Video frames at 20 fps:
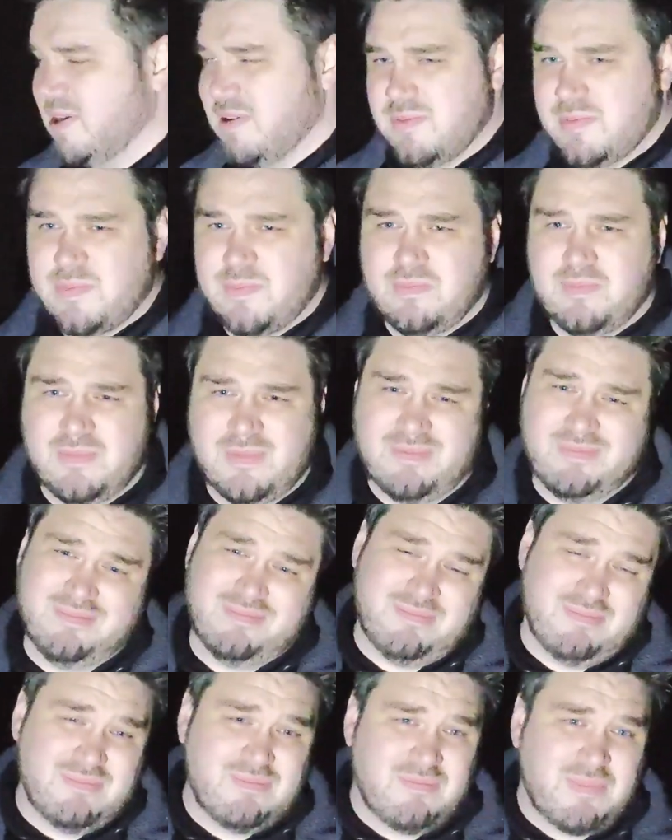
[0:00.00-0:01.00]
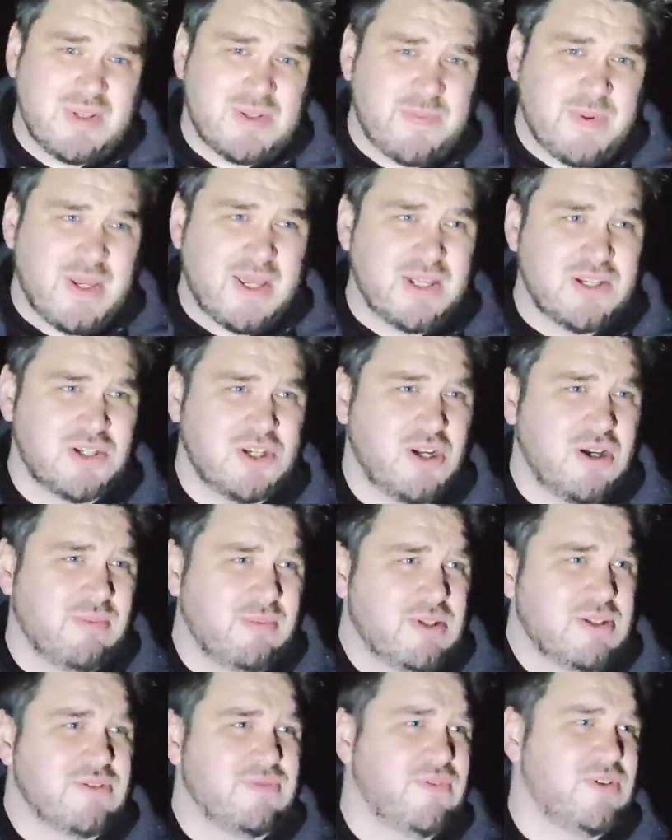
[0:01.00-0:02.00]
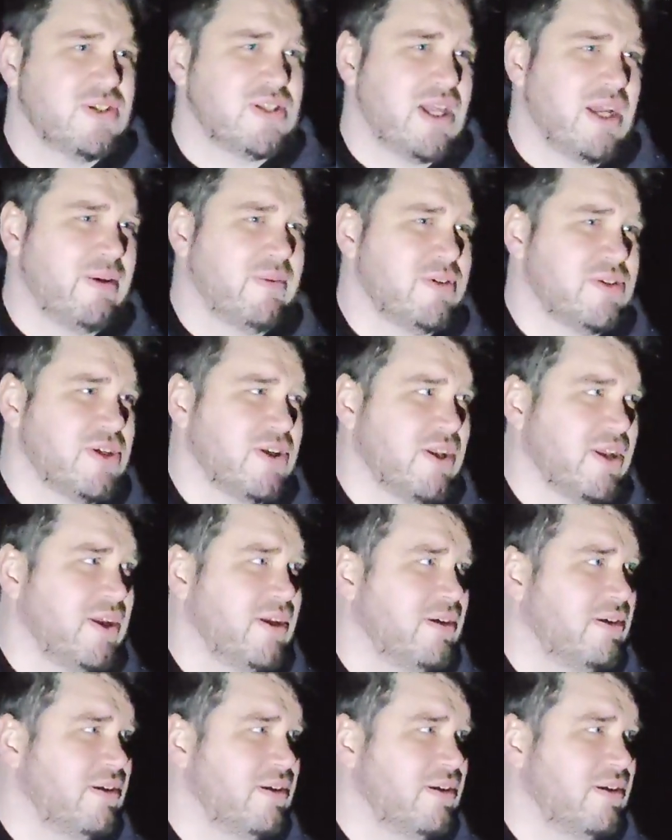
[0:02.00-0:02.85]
to be speaking German as a first language, aren't they?